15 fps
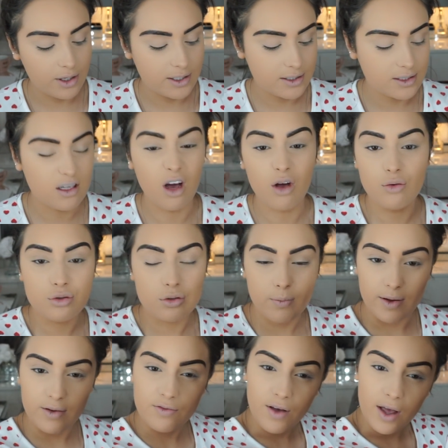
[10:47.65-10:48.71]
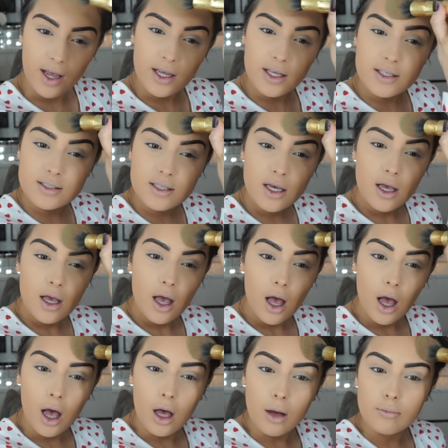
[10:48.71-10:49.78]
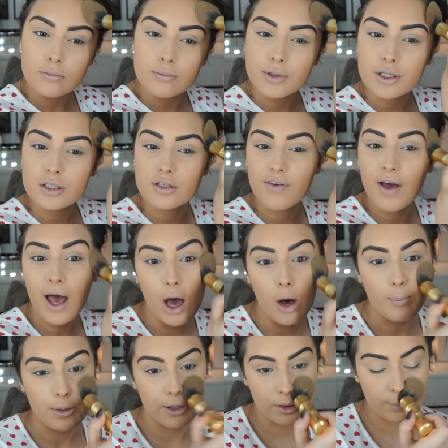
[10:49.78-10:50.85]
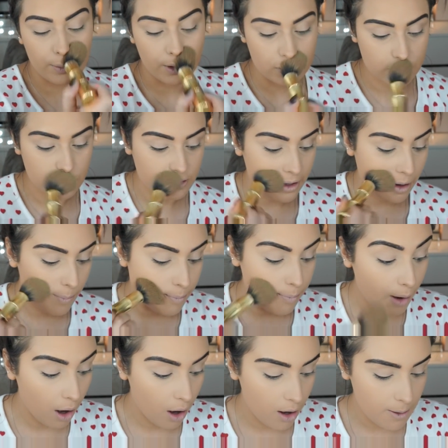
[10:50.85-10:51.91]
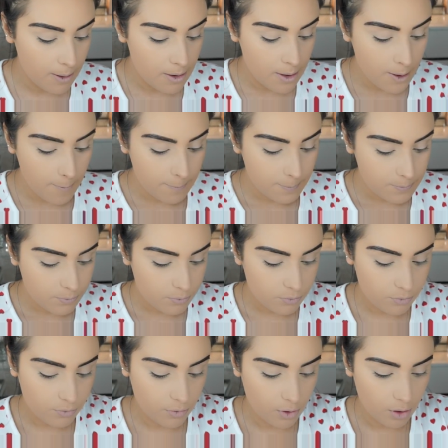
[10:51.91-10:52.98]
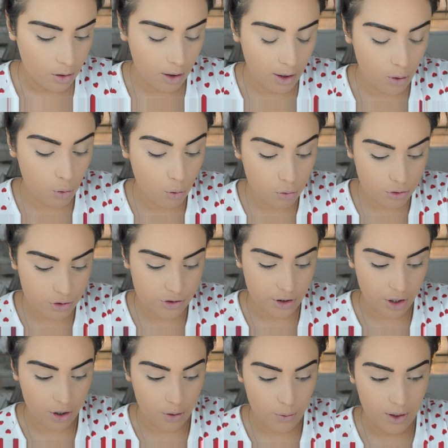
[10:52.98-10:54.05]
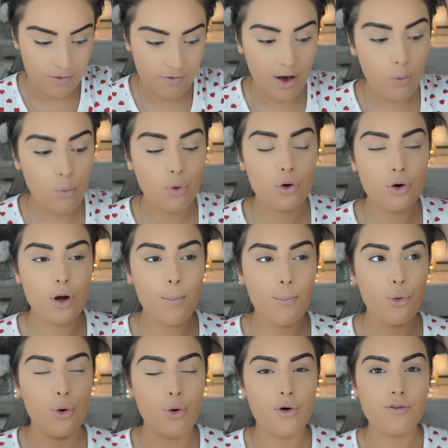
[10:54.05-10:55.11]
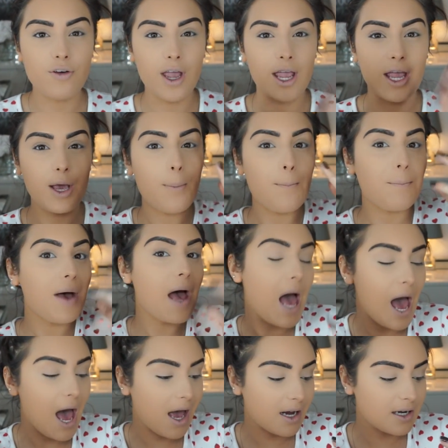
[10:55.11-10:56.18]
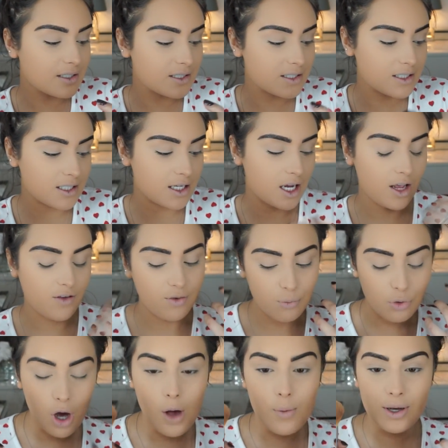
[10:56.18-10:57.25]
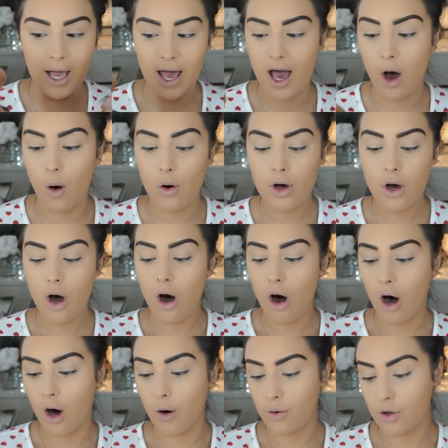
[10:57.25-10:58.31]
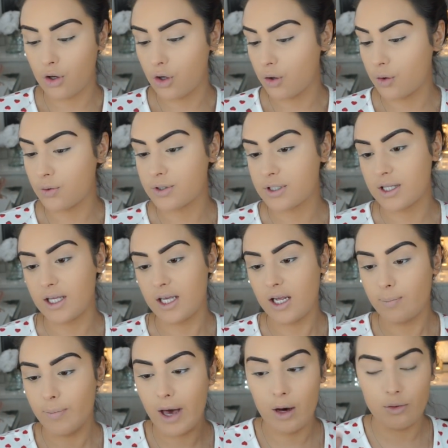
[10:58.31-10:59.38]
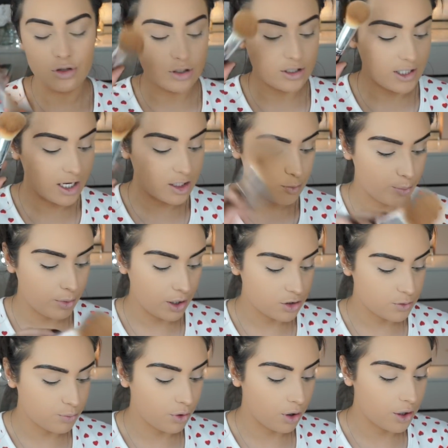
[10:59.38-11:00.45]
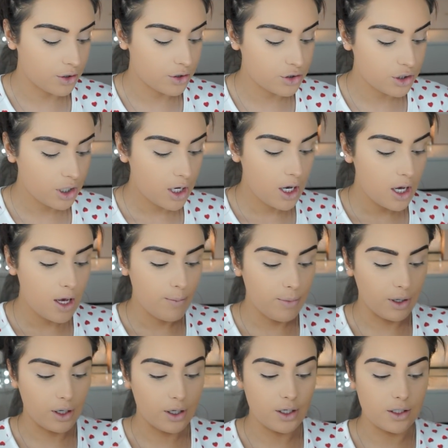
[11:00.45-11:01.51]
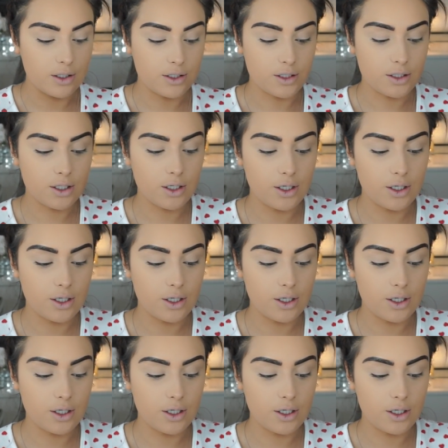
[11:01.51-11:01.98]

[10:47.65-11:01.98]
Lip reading: this goes on my face, because of how big the bristles are. But I also, if I want more of a compact, if I'm going out, I'll use the powder slash blush brush, because